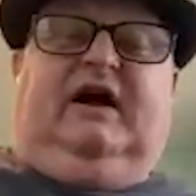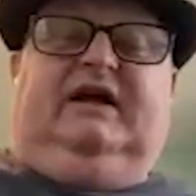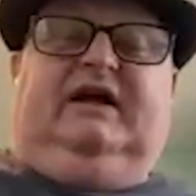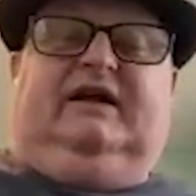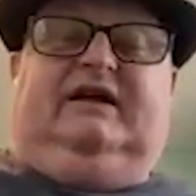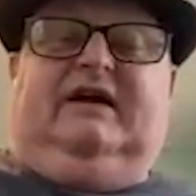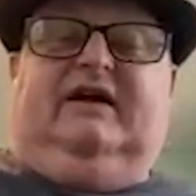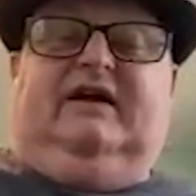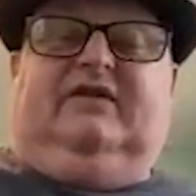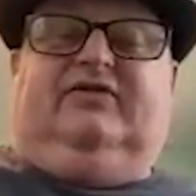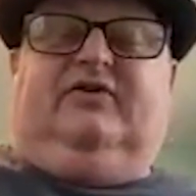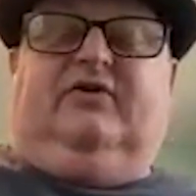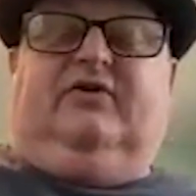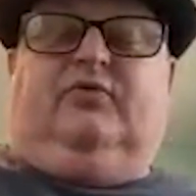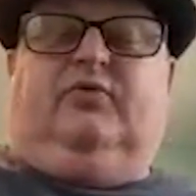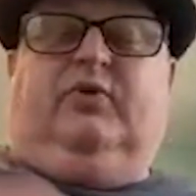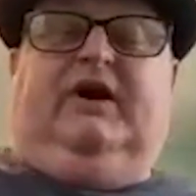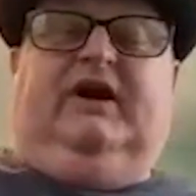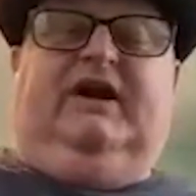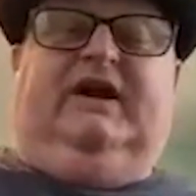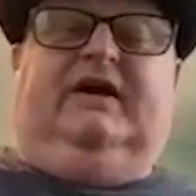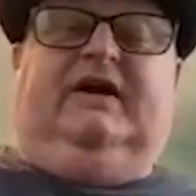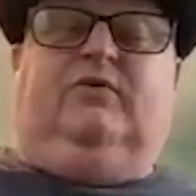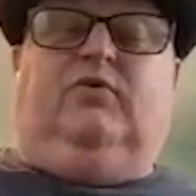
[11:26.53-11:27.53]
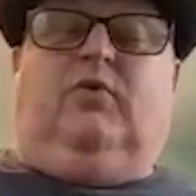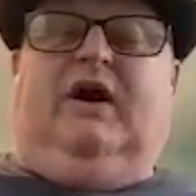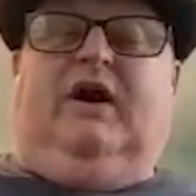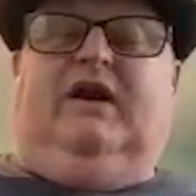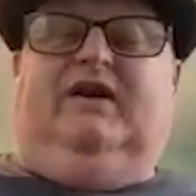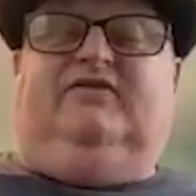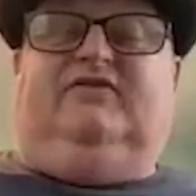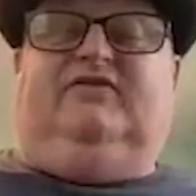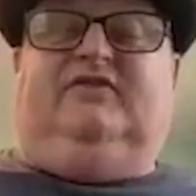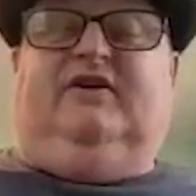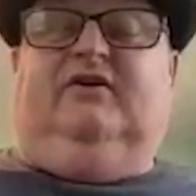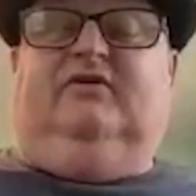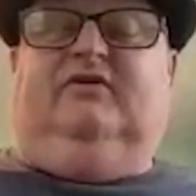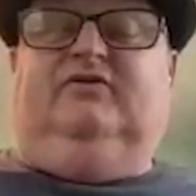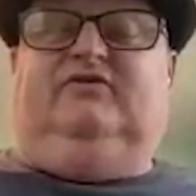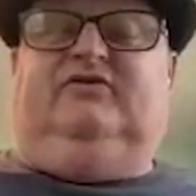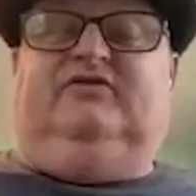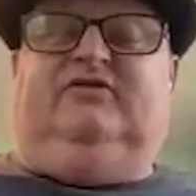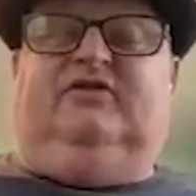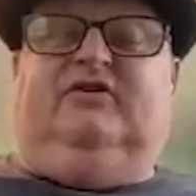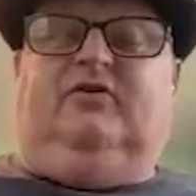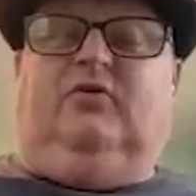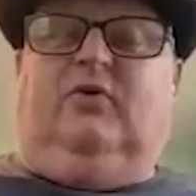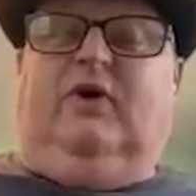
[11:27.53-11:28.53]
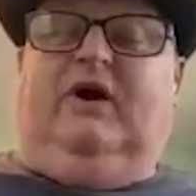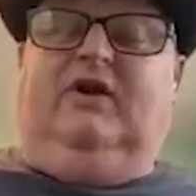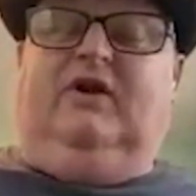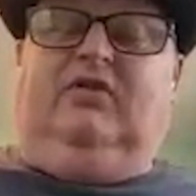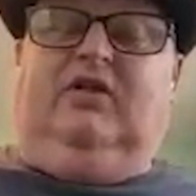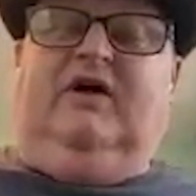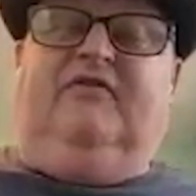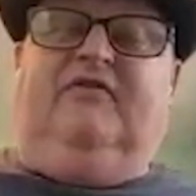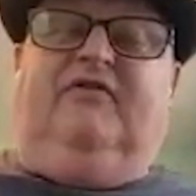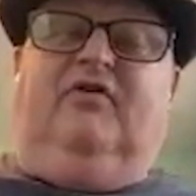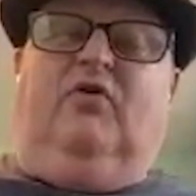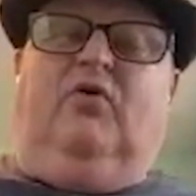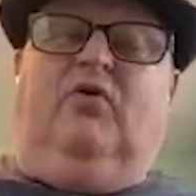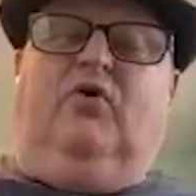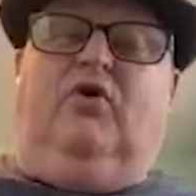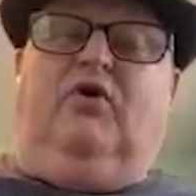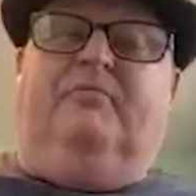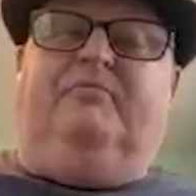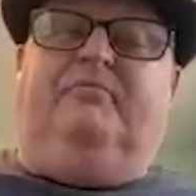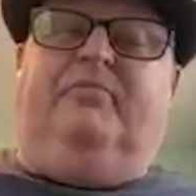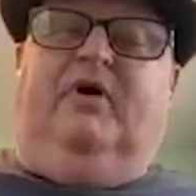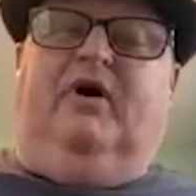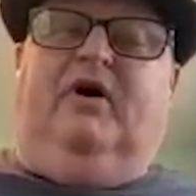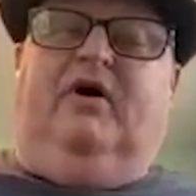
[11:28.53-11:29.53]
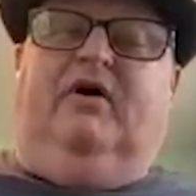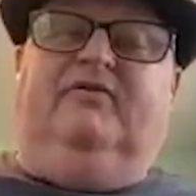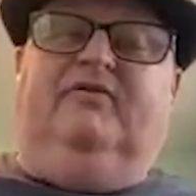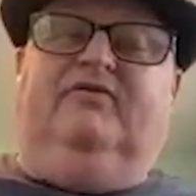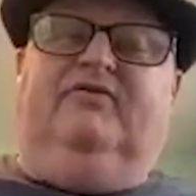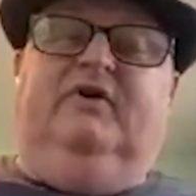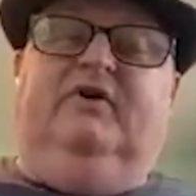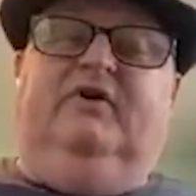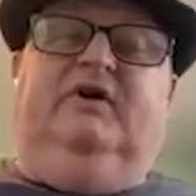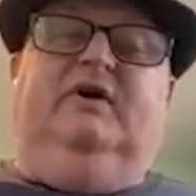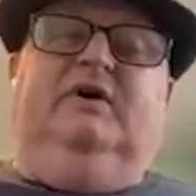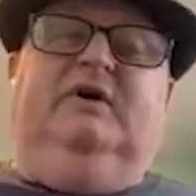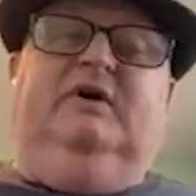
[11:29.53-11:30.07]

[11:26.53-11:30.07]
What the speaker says: and get their reading and writing skills to grade level or above